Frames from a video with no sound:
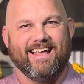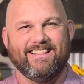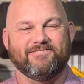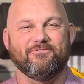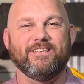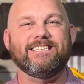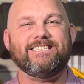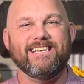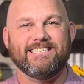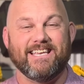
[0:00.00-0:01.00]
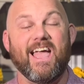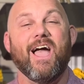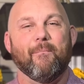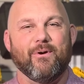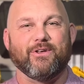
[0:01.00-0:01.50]
It's really cheesy,
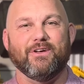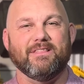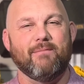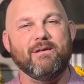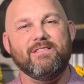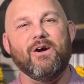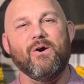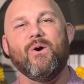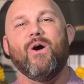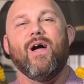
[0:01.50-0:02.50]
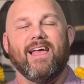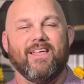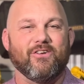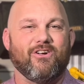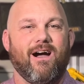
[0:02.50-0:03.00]
but good. Let me know in
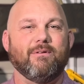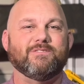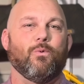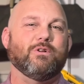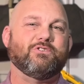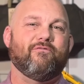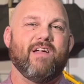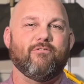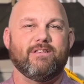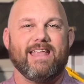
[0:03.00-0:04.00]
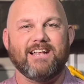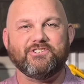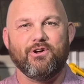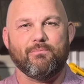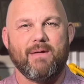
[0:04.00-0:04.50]
the comments what's your favorite dad
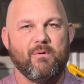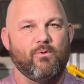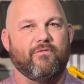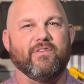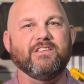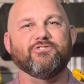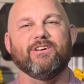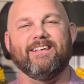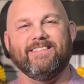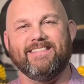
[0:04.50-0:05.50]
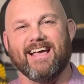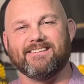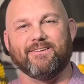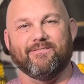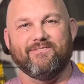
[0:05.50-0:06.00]
joke. Maybe we'll feature it in the
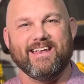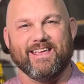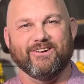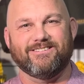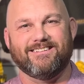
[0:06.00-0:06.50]
next video.